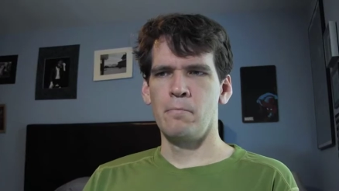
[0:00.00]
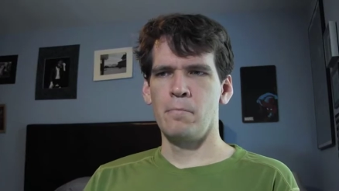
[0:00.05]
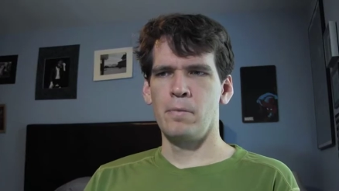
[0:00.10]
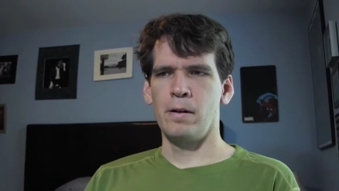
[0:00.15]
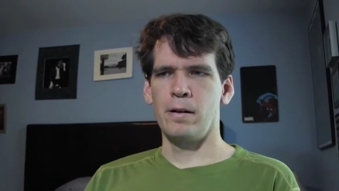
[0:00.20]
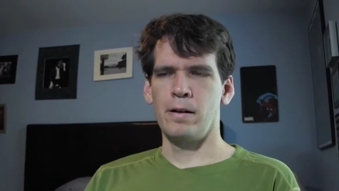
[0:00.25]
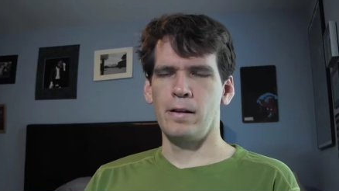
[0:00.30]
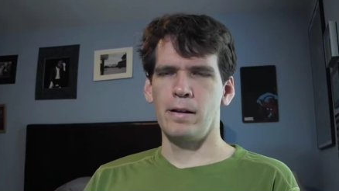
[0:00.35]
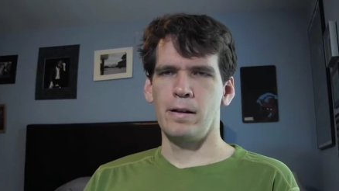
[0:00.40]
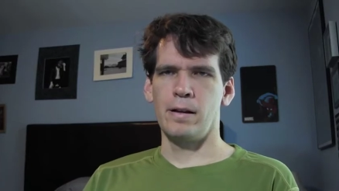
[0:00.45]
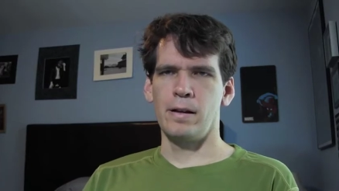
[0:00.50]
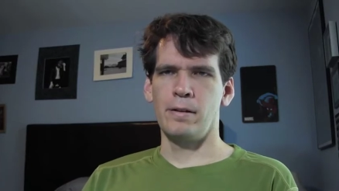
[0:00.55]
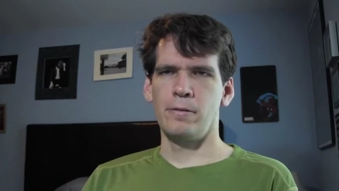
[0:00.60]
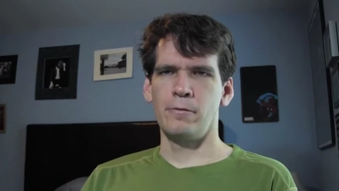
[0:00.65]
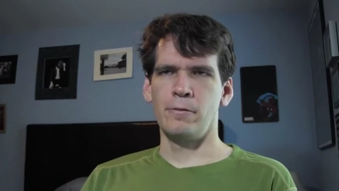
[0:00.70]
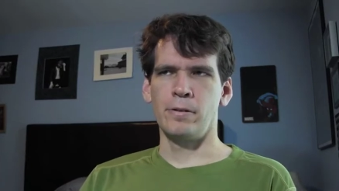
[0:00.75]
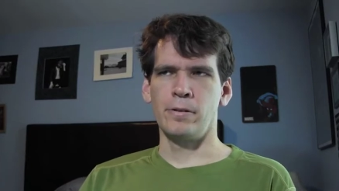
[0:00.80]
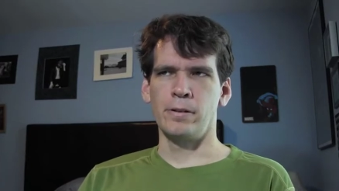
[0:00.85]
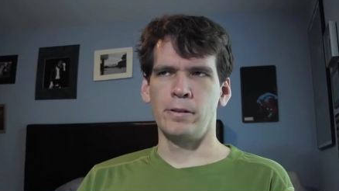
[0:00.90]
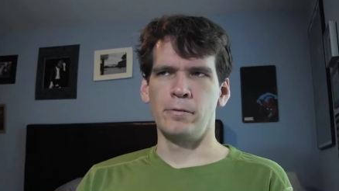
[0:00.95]
But I
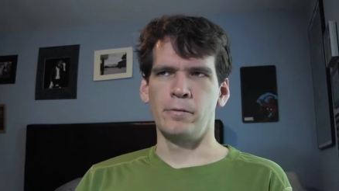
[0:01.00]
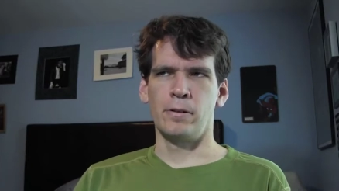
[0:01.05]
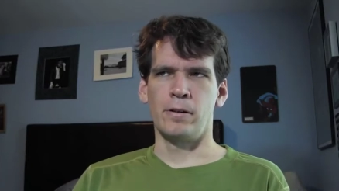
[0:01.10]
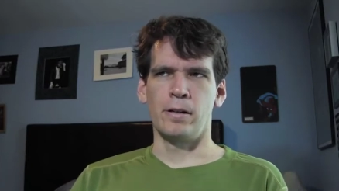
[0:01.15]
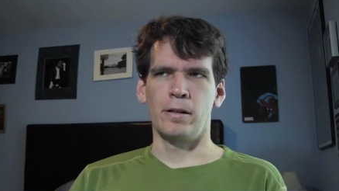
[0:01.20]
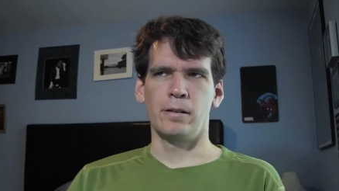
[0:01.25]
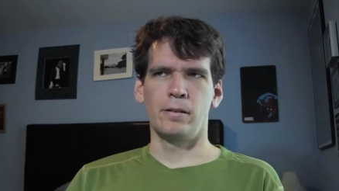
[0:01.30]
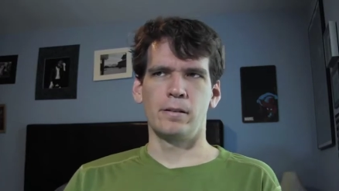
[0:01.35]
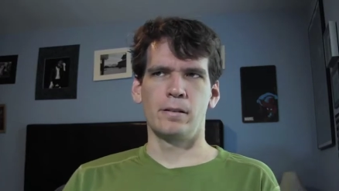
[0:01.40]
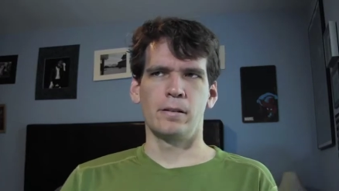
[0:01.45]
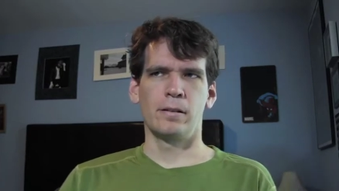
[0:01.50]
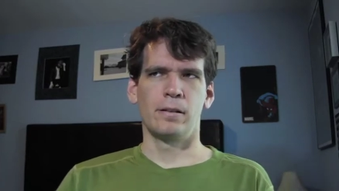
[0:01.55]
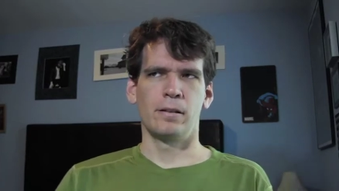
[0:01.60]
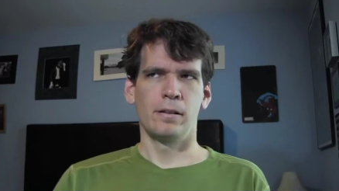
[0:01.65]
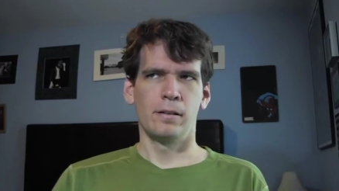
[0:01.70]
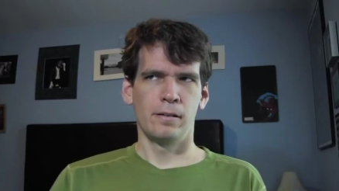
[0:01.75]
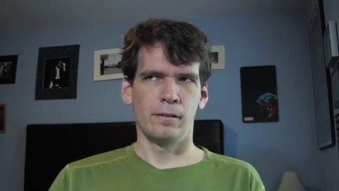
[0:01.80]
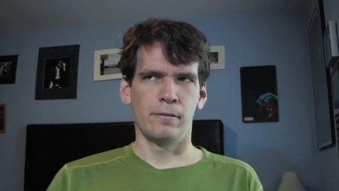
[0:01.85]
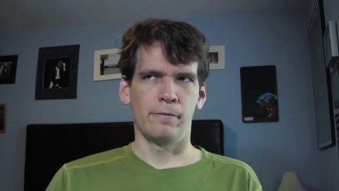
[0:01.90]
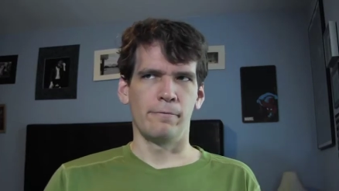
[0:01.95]
really want
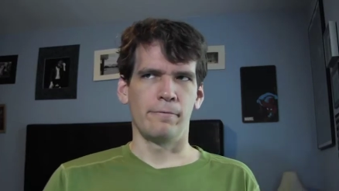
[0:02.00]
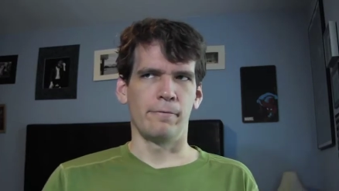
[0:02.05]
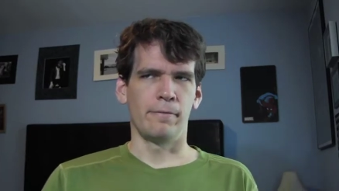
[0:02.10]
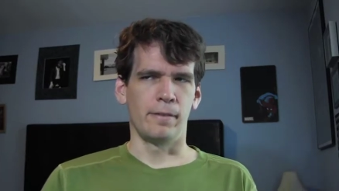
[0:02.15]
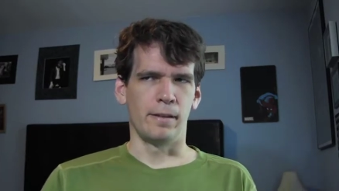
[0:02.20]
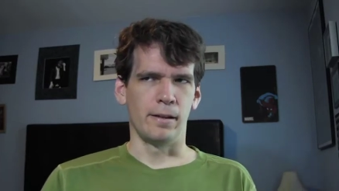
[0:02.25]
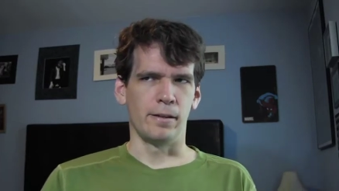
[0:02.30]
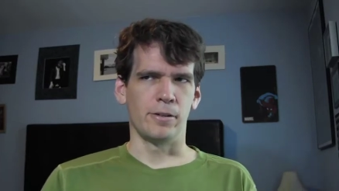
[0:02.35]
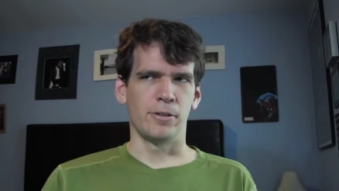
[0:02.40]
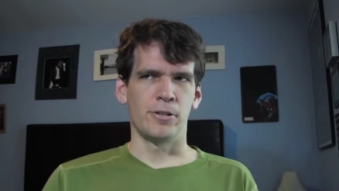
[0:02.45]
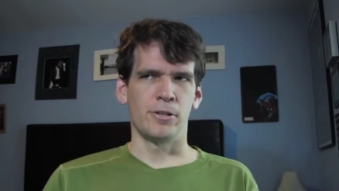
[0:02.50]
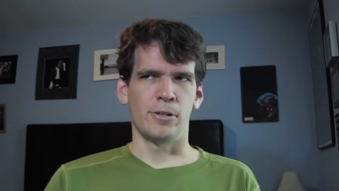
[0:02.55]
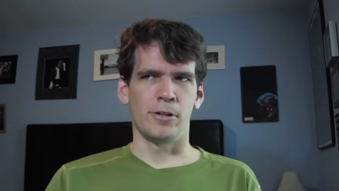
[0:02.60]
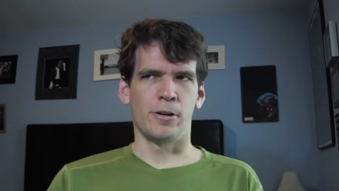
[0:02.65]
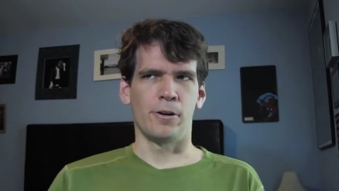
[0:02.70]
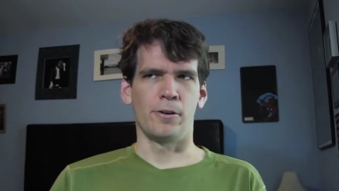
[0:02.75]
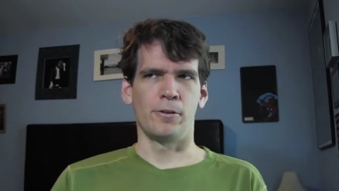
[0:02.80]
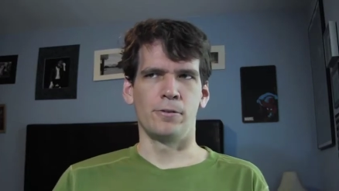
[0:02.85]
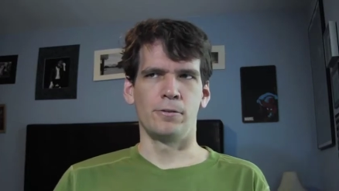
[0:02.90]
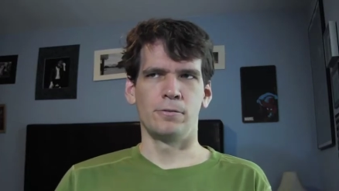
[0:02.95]
this
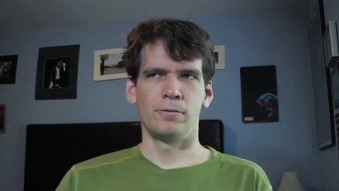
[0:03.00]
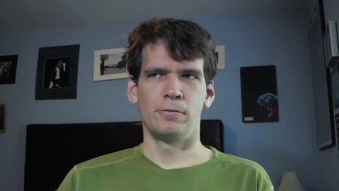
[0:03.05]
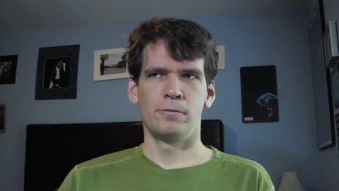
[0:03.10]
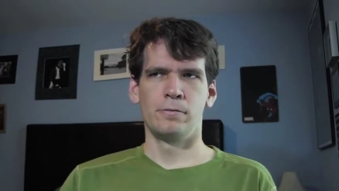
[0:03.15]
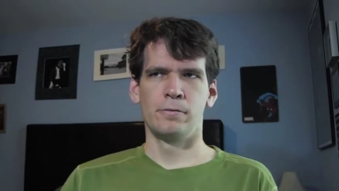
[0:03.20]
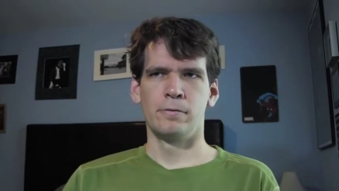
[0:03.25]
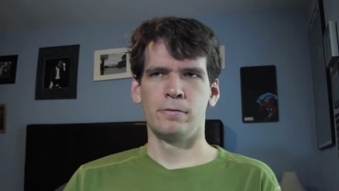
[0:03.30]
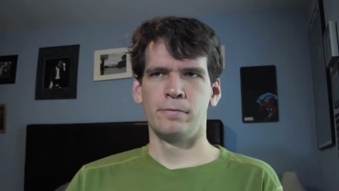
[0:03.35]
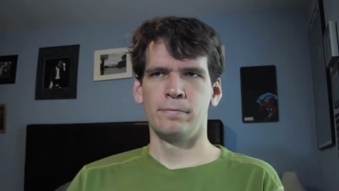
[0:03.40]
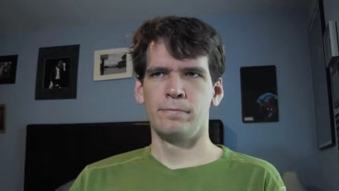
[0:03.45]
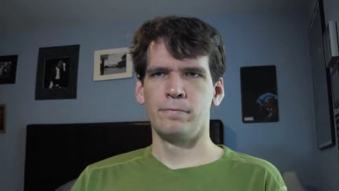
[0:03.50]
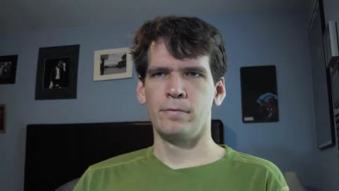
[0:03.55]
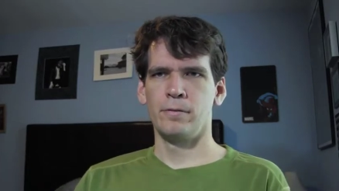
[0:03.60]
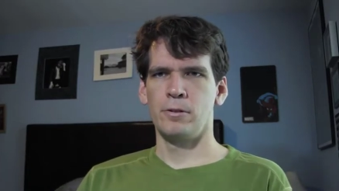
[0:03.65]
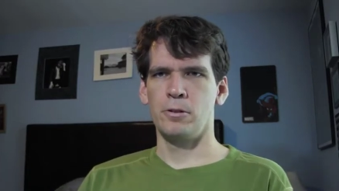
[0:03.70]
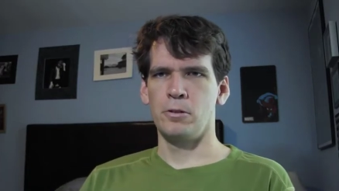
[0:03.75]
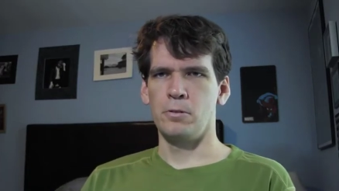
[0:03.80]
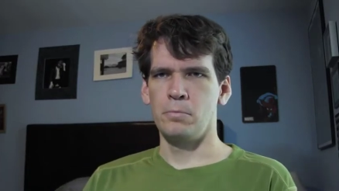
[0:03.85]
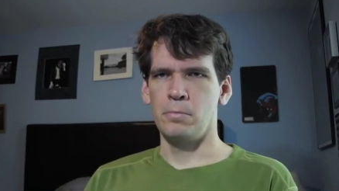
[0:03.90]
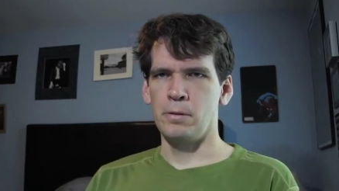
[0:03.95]
show
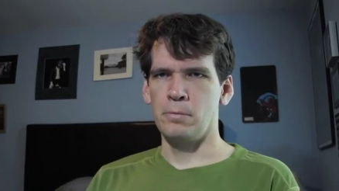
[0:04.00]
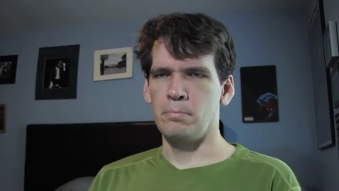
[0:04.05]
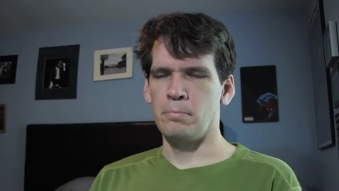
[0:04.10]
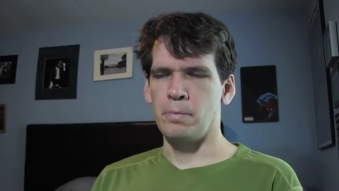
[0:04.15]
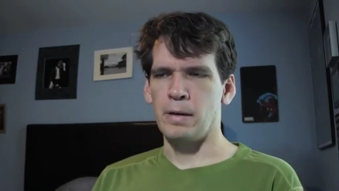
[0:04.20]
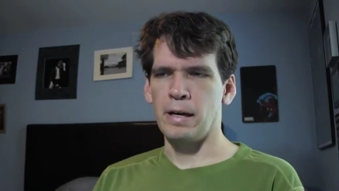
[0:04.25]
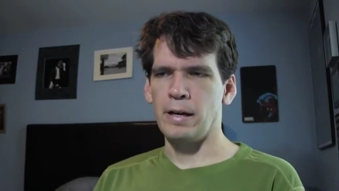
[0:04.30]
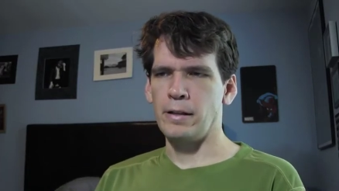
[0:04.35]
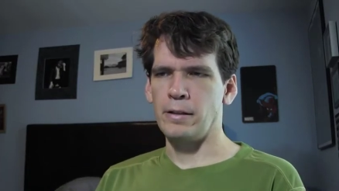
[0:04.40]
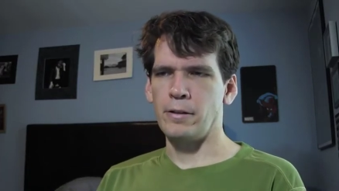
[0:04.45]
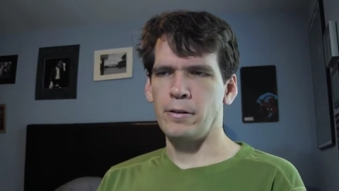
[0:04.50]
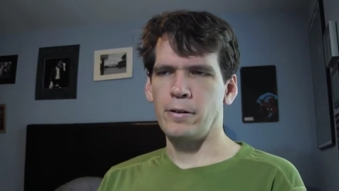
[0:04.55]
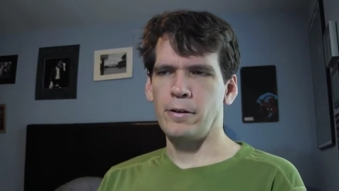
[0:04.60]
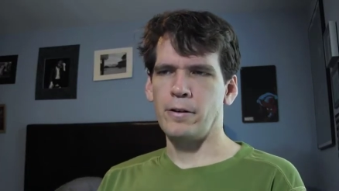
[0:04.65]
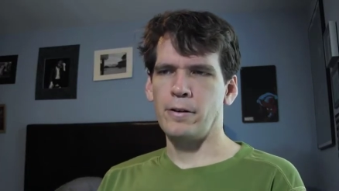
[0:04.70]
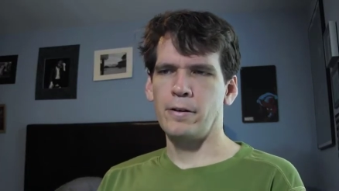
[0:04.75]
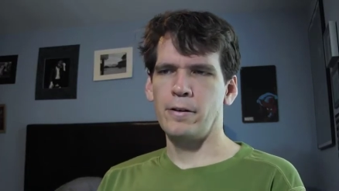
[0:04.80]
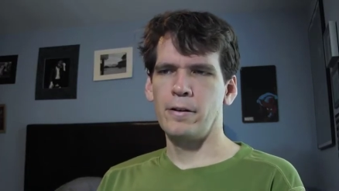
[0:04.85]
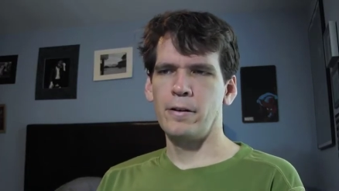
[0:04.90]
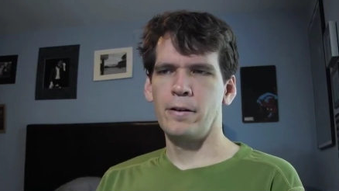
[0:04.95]
to be
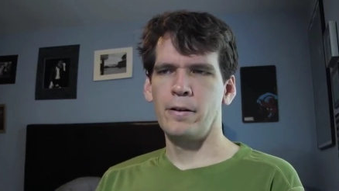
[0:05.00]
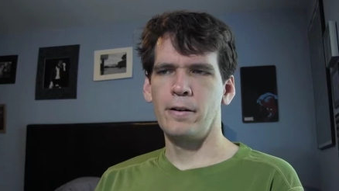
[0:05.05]
better.